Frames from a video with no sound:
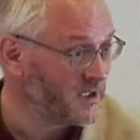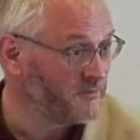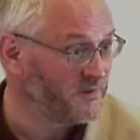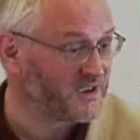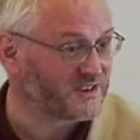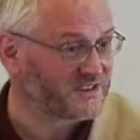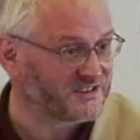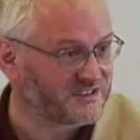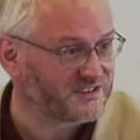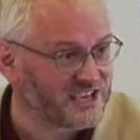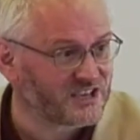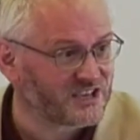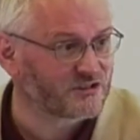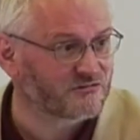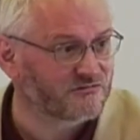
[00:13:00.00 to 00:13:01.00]
Because
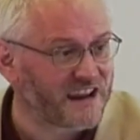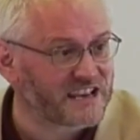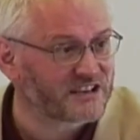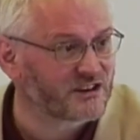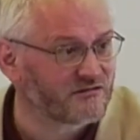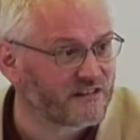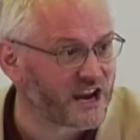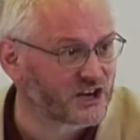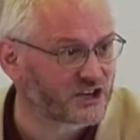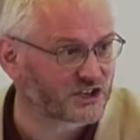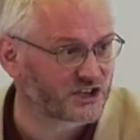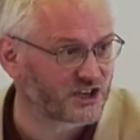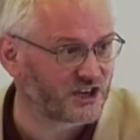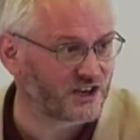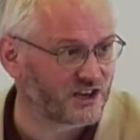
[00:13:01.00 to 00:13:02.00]
this
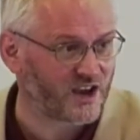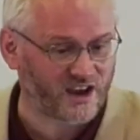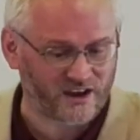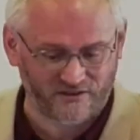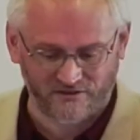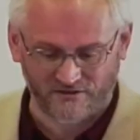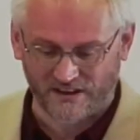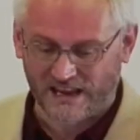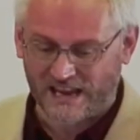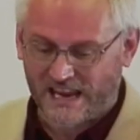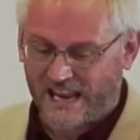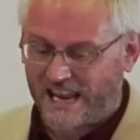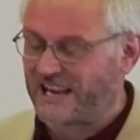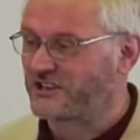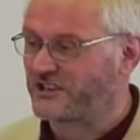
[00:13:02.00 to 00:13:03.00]
resurrection life
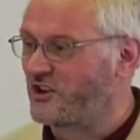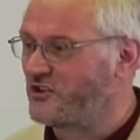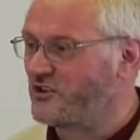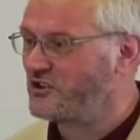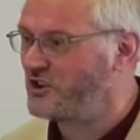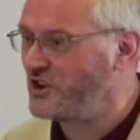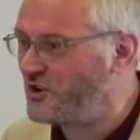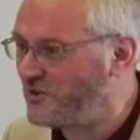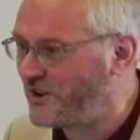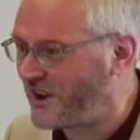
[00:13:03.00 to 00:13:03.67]
is a new